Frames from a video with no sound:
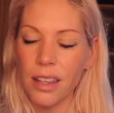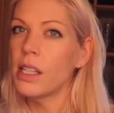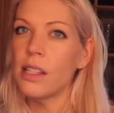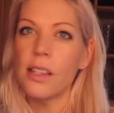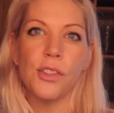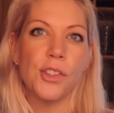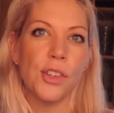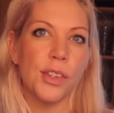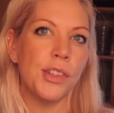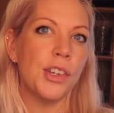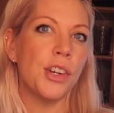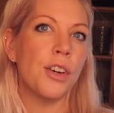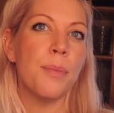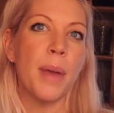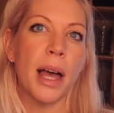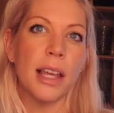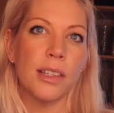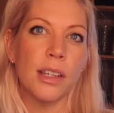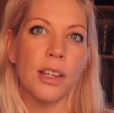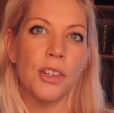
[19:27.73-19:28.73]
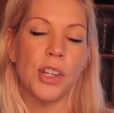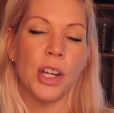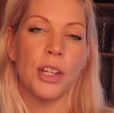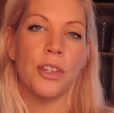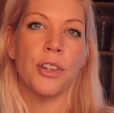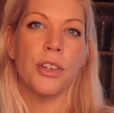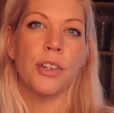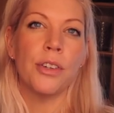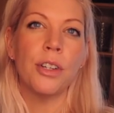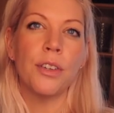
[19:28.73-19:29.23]
This is just your message and
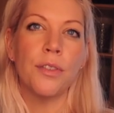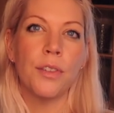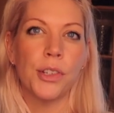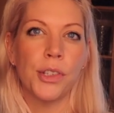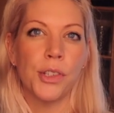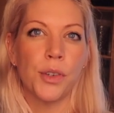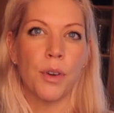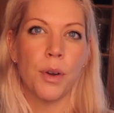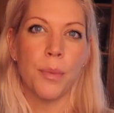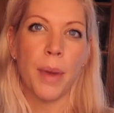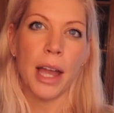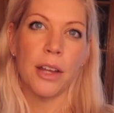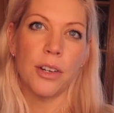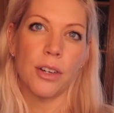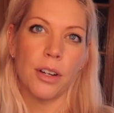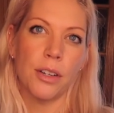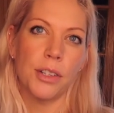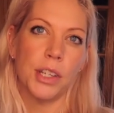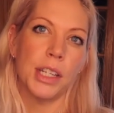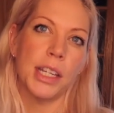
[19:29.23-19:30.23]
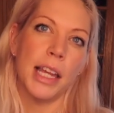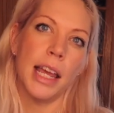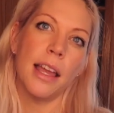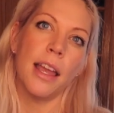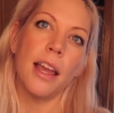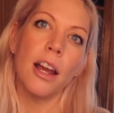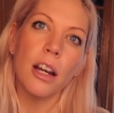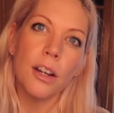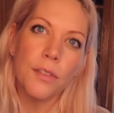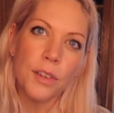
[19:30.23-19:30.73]
your universal reminder to take
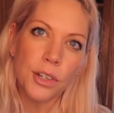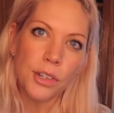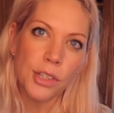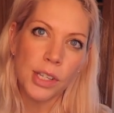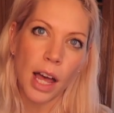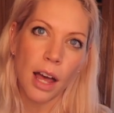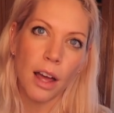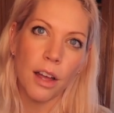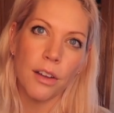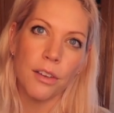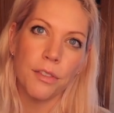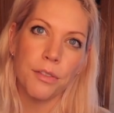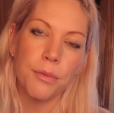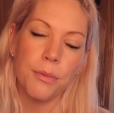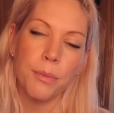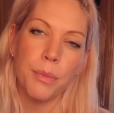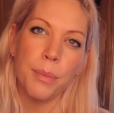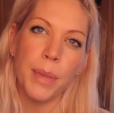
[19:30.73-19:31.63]
care of yourself,